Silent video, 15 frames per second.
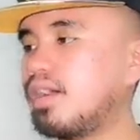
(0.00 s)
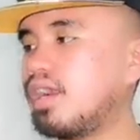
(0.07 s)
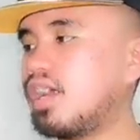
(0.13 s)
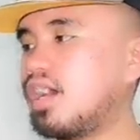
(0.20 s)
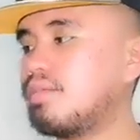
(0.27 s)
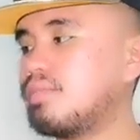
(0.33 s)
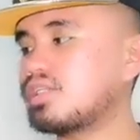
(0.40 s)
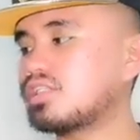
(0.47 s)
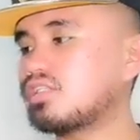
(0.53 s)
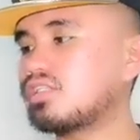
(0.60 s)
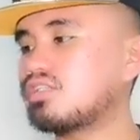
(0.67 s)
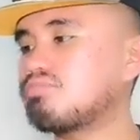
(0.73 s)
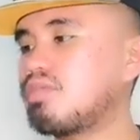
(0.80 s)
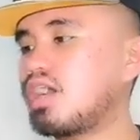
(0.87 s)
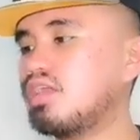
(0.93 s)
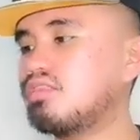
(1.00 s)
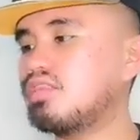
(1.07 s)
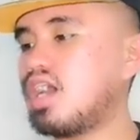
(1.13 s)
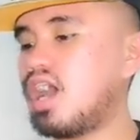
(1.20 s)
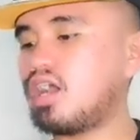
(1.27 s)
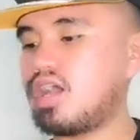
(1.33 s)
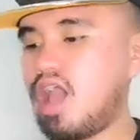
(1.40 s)
Para mas
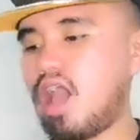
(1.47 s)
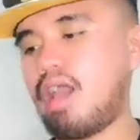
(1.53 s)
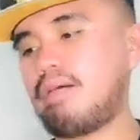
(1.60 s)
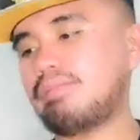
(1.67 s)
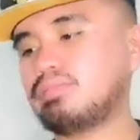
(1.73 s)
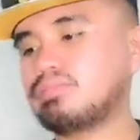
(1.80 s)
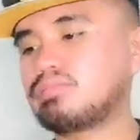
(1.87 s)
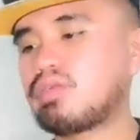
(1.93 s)
maganda ang